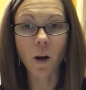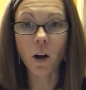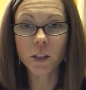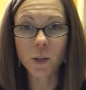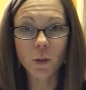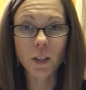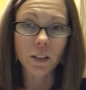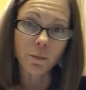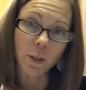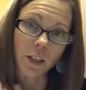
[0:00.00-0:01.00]
Also, you
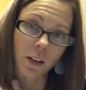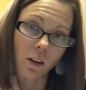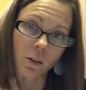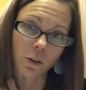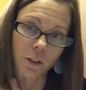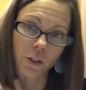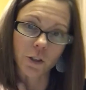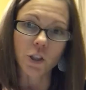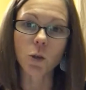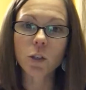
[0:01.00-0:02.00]
can put it on your
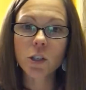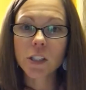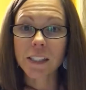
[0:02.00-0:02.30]
shoulders